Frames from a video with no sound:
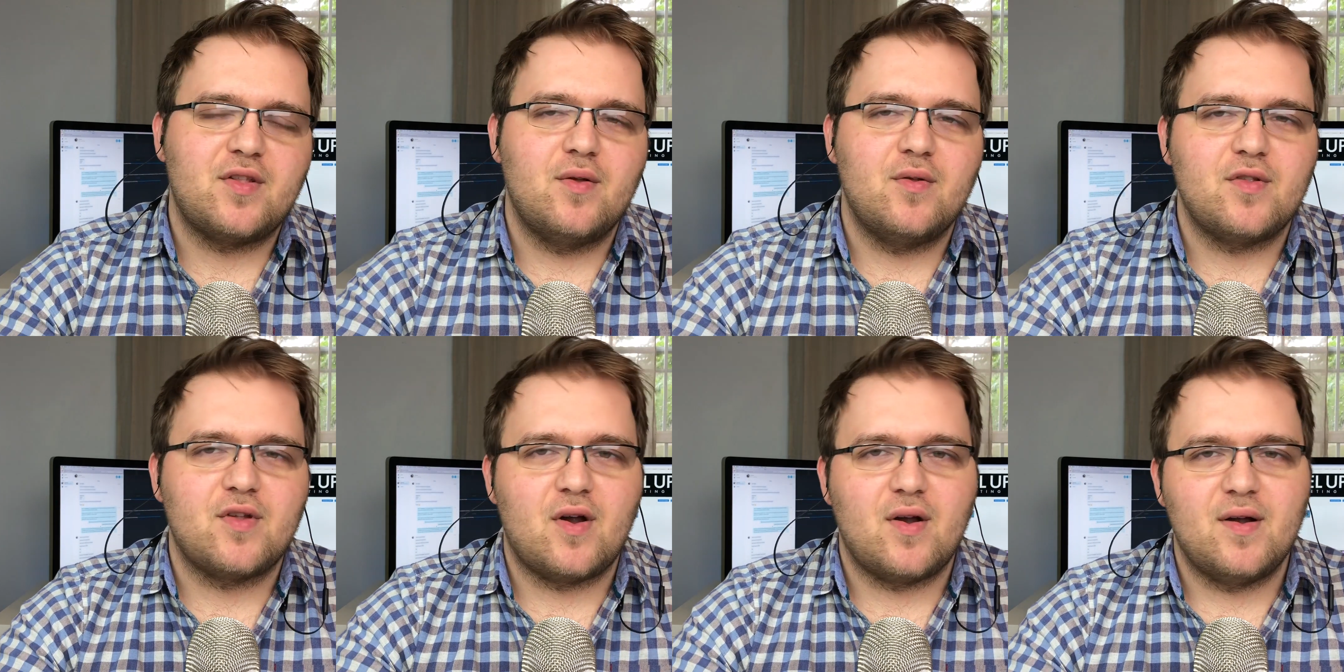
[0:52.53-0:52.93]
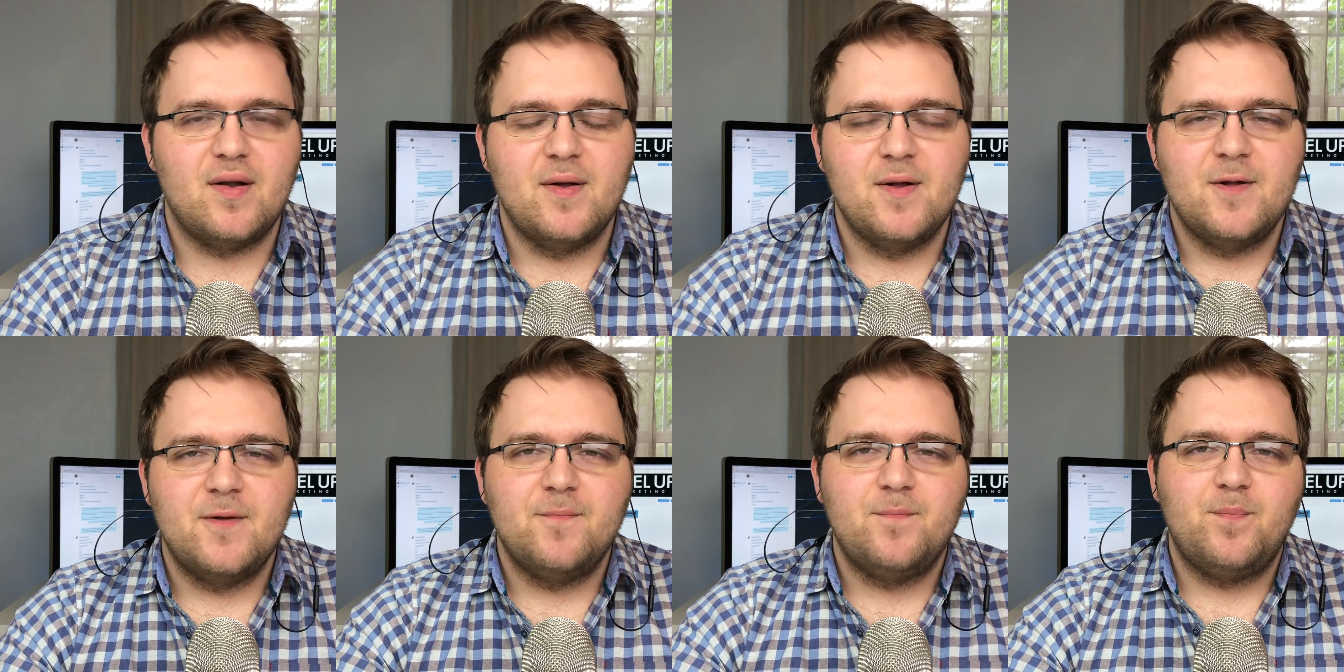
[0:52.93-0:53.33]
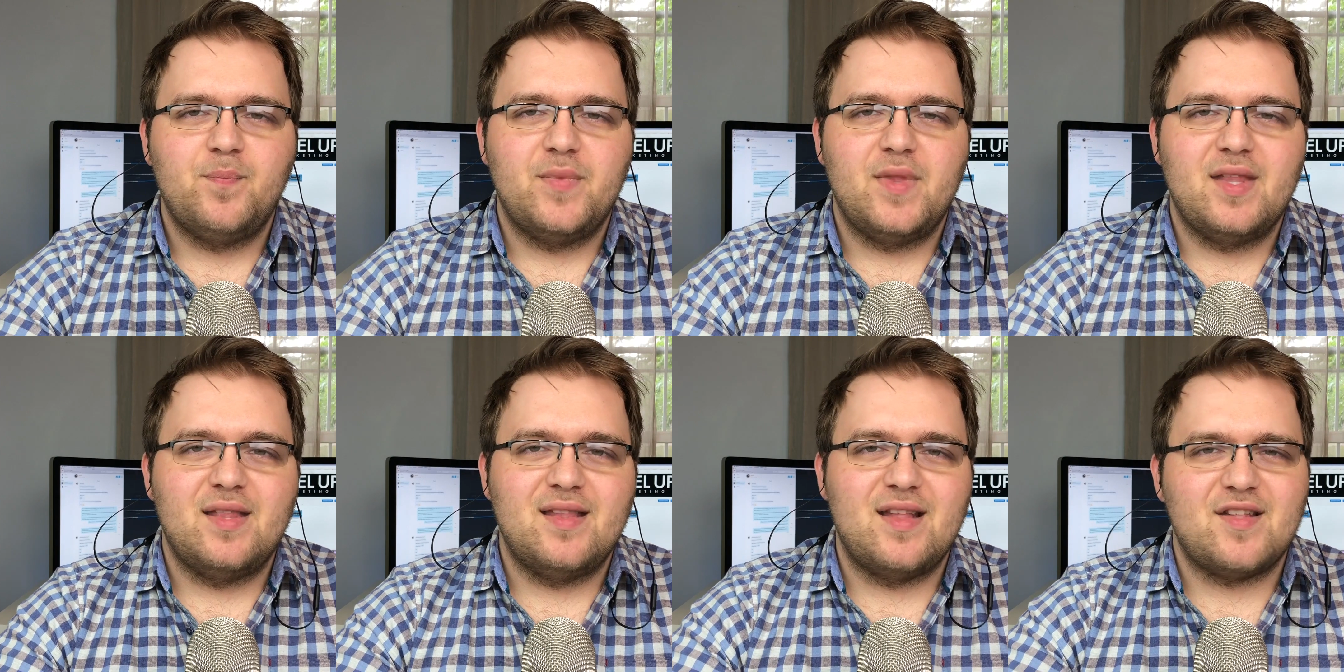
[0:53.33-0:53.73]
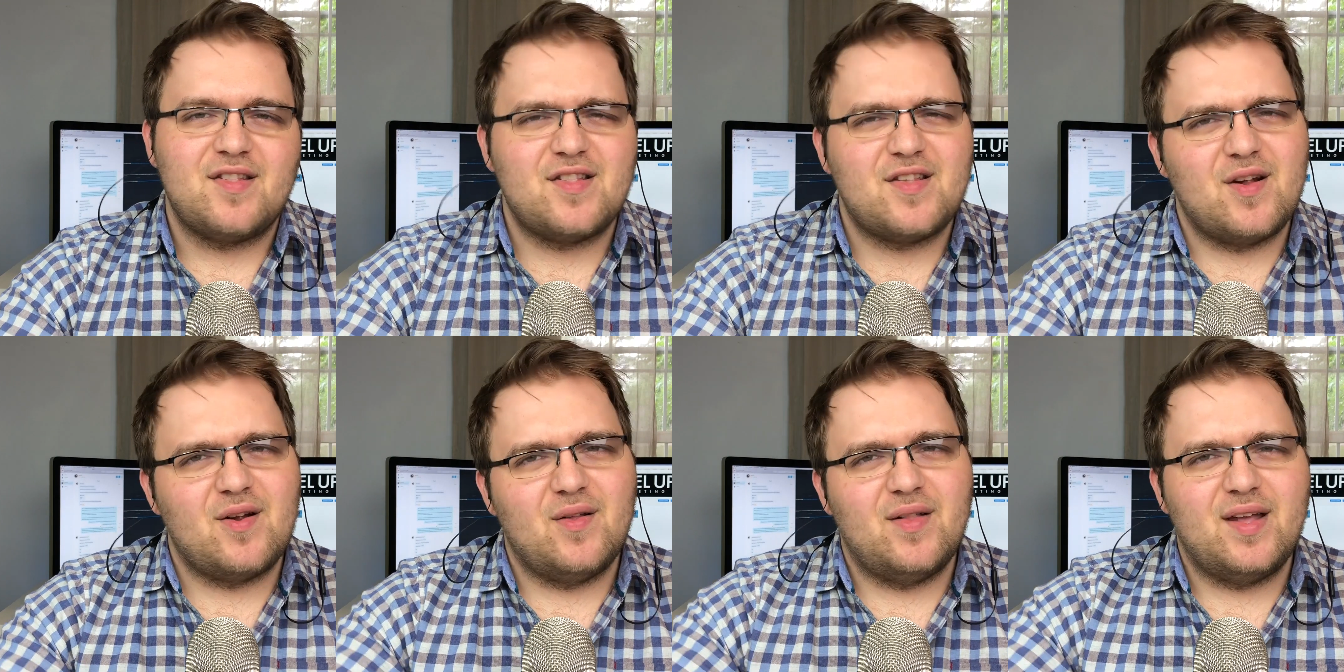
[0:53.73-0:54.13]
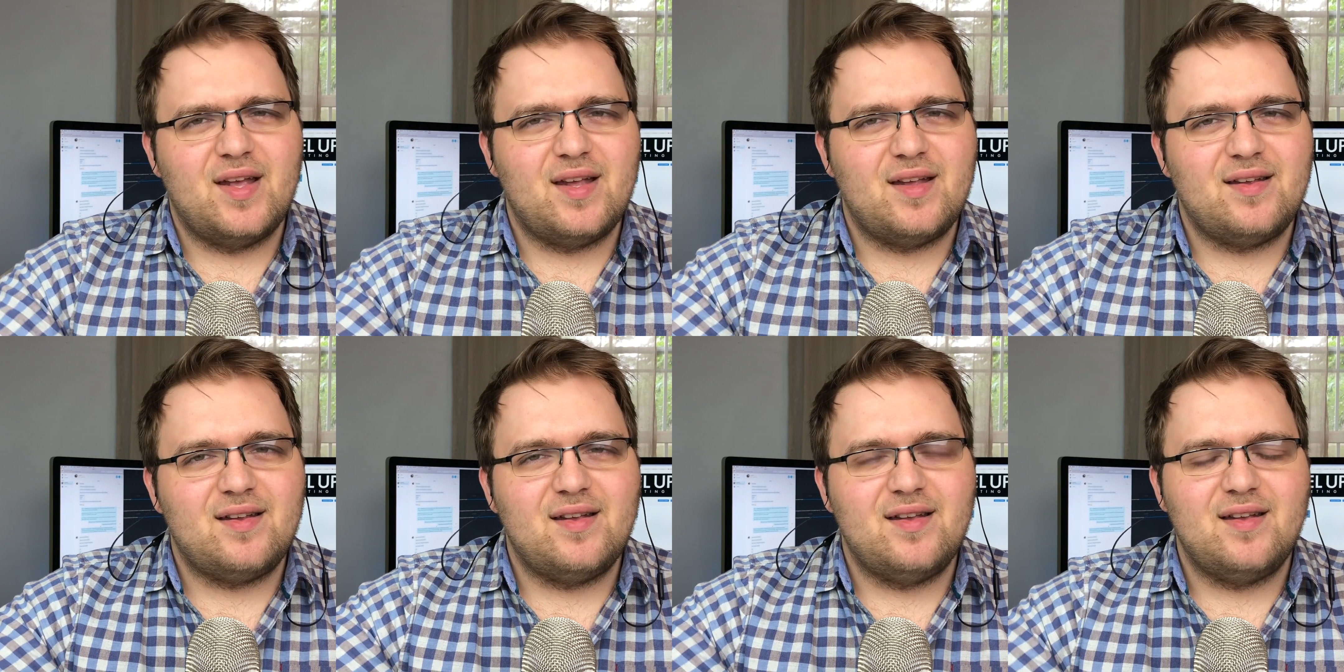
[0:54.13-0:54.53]
Those aren't
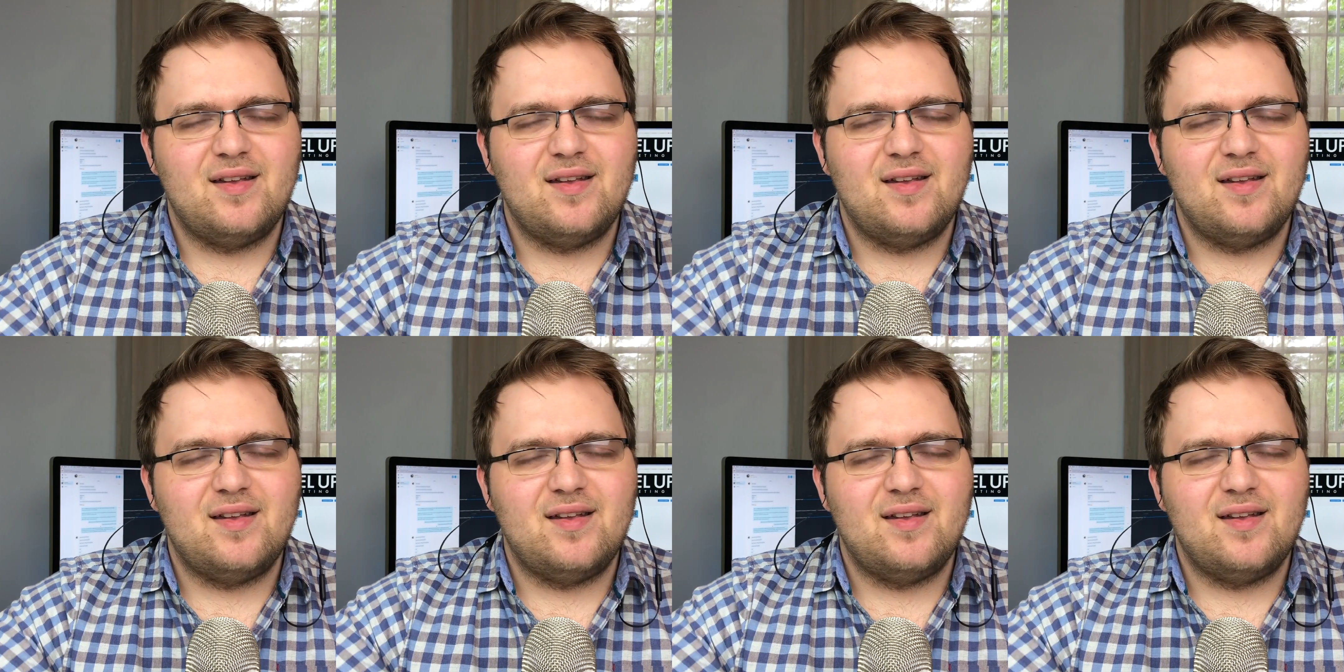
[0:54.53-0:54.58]
necessarily